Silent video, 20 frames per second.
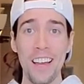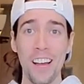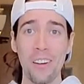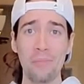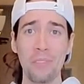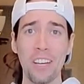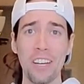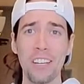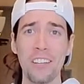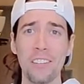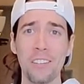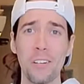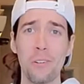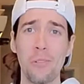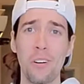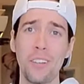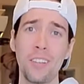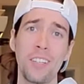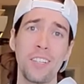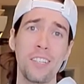I'm getting low
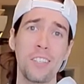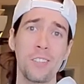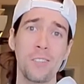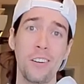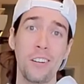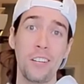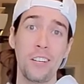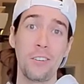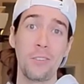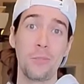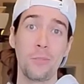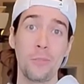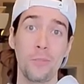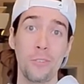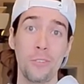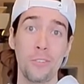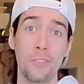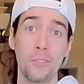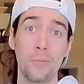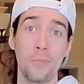on this, so I need to
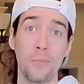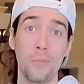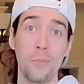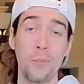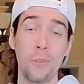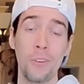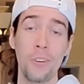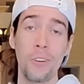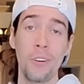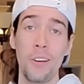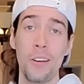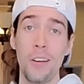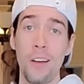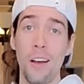order some more.